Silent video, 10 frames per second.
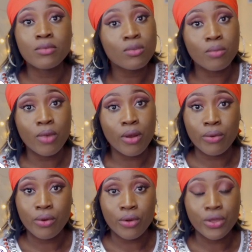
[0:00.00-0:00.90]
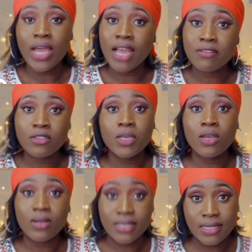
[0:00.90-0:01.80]
tomorrow. No, you have to be
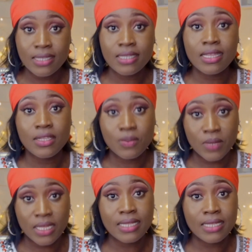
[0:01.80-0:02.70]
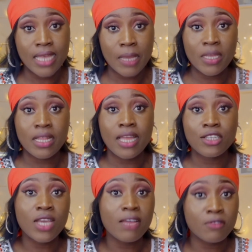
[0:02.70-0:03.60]
consistent with that timing and
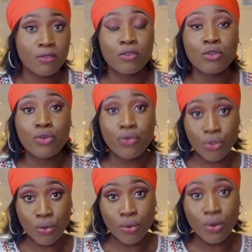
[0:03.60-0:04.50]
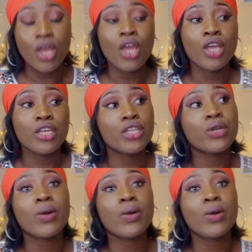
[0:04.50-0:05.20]
you have to follow through, you know.